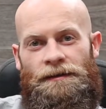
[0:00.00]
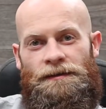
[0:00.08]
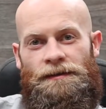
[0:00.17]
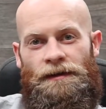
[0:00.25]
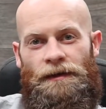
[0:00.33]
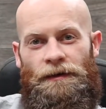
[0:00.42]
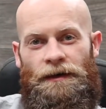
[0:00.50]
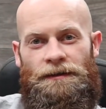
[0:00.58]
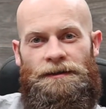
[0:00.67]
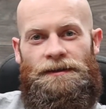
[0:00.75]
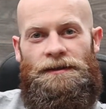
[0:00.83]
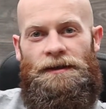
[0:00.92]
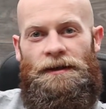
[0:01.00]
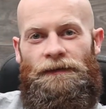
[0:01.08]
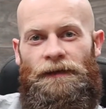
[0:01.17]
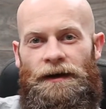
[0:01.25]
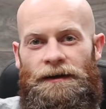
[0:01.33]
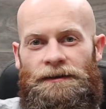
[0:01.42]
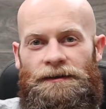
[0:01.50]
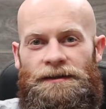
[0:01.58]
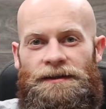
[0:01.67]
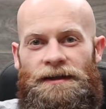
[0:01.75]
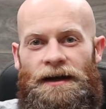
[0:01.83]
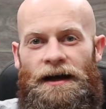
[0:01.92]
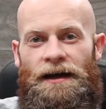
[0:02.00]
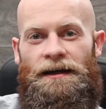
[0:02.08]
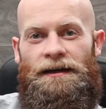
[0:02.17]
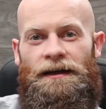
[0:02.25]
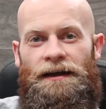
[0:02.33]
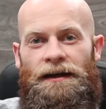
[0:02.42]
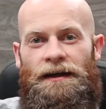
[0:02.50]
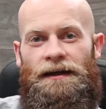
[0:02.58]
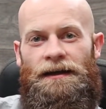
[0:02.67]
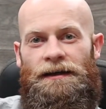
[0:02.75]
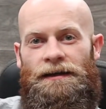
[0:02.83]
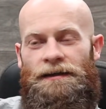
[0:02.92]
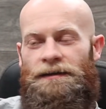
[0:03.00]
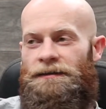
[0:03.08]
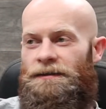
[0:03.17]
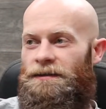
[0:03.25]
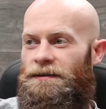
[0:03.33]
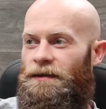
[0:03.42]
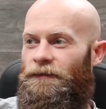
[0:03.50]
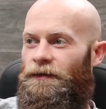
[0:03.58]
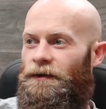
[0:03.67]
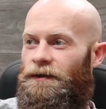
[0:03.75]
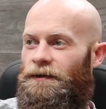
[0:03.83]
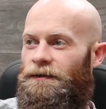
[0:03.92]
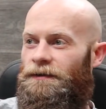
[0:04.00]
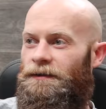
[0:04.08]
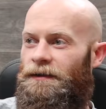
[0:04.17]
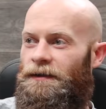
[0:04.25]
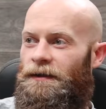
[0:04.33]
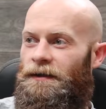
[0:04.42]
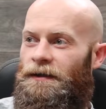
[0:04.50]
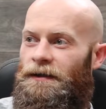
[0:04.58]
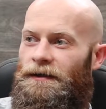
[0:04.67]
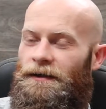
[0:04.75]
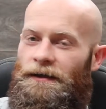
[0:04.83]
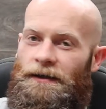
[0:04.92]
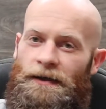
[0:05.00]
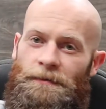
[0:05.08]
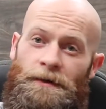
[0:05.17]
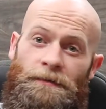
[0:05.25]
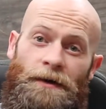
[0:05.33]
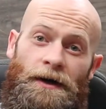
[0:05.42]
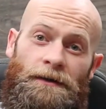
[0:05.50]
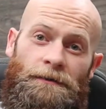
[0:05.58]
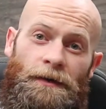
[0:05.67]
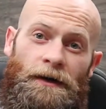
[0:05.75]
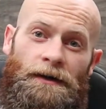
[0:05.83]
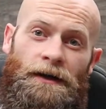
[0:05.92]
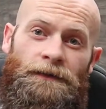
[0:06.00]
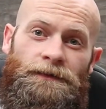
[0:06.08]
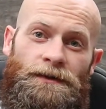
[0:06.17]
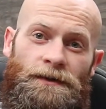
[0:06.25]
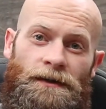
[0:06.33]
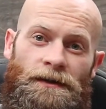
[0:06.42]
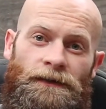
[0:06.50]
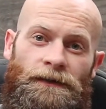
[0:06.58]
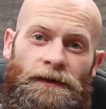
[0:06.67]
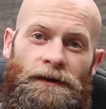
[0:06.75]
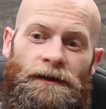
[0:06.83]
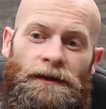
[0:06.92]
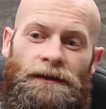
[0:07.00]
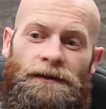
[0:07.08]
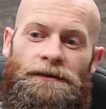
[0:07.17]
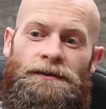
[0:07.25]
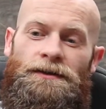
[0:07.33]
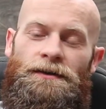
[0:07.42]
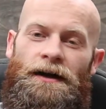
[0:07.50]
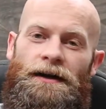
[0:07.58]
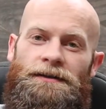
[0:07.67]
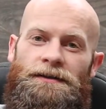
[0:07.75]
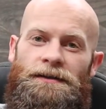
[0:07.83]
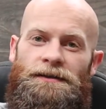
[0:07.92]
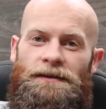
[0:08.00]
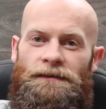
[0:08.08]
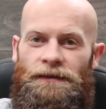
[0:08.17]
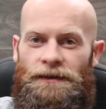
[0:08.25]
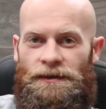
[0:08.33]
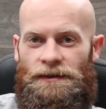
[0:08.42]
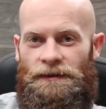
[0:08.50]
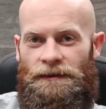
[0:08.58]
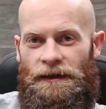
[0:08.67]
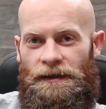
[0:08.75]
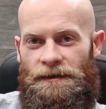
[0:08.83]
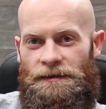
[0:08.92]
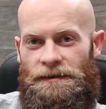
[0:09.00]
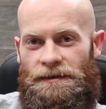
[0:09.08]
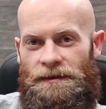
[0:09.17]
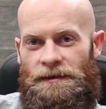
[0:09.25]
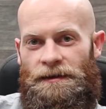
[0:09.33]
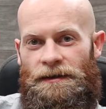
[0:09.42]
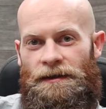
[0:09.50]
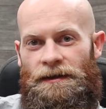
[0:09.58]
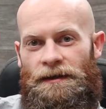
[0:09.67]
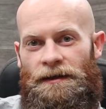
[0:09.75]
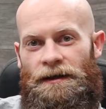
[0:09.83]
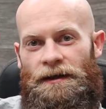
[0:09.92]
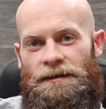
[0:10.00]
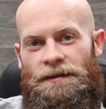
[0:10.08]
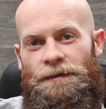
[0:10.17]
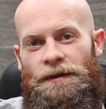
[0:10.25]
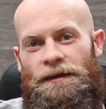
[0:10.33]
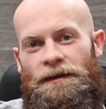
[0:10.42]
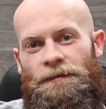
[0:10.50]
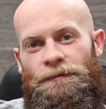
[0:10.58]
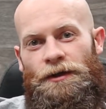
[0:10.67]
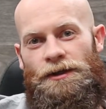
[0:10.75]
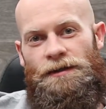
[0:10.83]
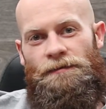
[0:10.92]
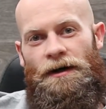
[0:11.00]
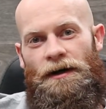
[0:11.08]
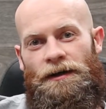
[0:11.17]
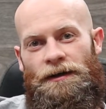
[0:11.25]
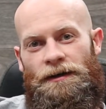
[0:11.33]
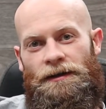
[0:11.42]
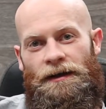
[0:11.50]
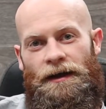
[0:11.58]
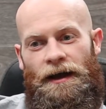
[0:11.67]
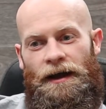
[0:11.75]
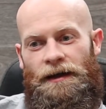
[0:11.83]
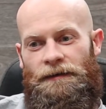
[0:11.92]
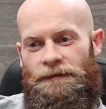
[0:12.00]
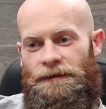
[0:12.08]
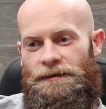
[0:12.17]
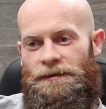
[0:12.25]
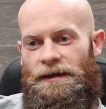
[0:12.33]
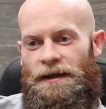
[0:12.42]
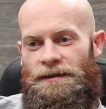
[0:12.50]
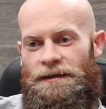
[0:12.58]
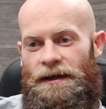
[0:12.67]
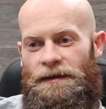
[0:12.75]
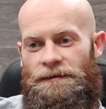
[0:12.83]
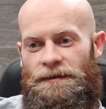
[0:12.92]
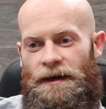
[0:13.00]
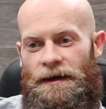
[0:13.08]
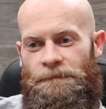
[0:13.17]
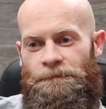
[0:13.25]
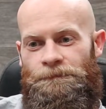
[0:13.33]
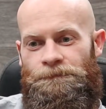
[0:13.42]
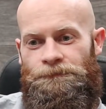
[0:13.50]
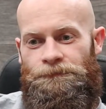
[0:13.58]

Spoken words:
So I wanted to see if I could design a stiffer and better prod-off tool for 2-axis conventional lathes to be able to push them harder and reduce that cycle time.